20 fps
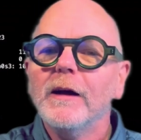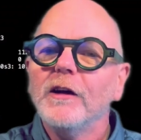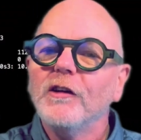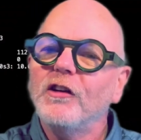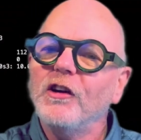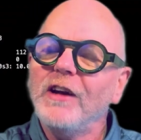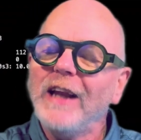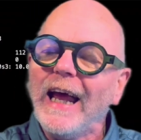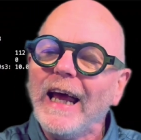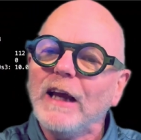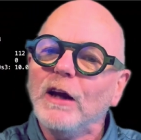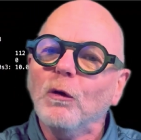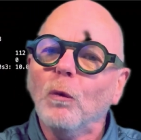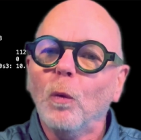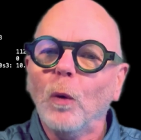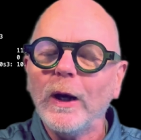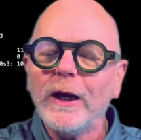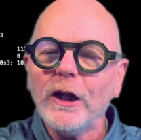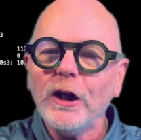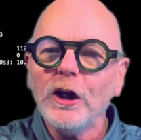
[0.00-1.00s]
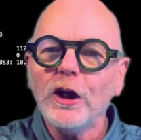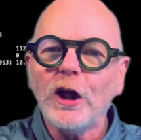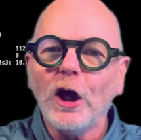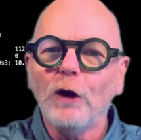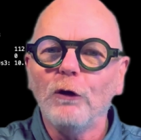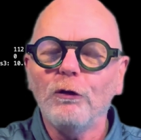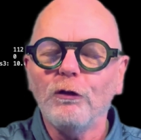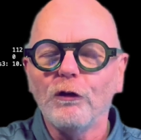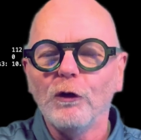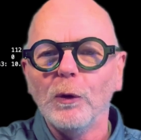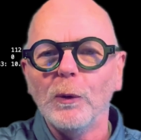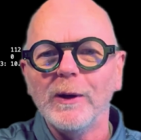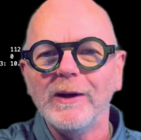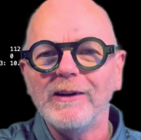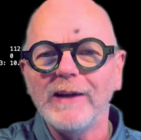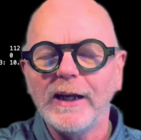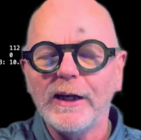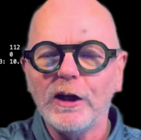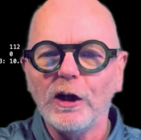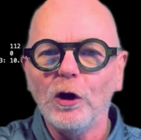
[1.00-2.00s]
Today we're going to go through and
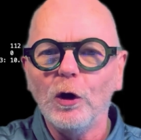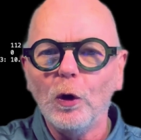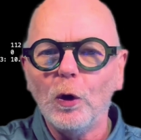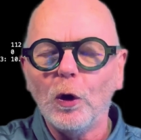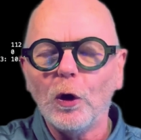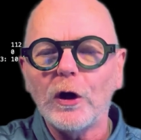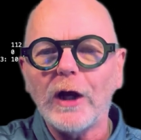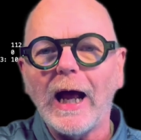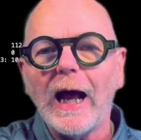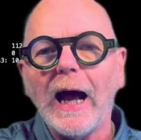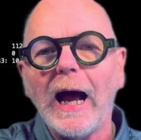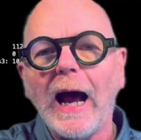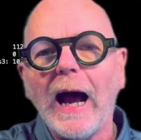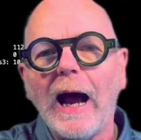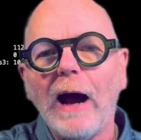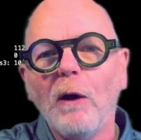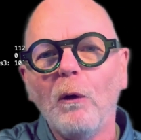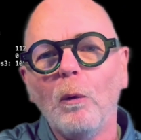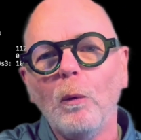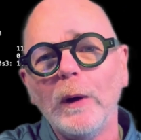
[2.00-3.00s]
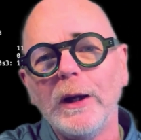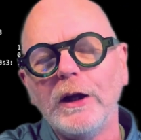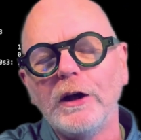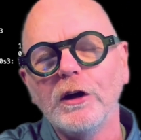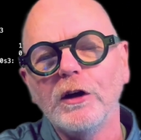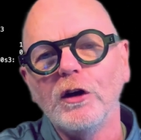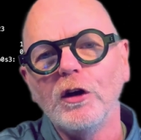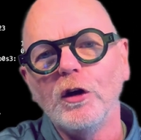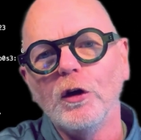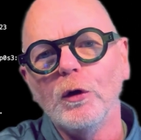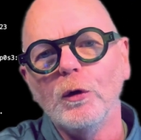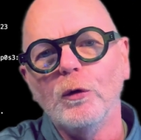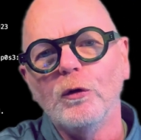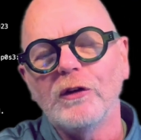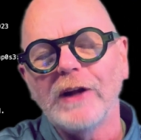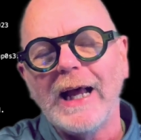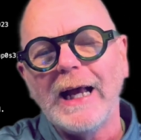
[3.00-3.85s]
take a look at how we can use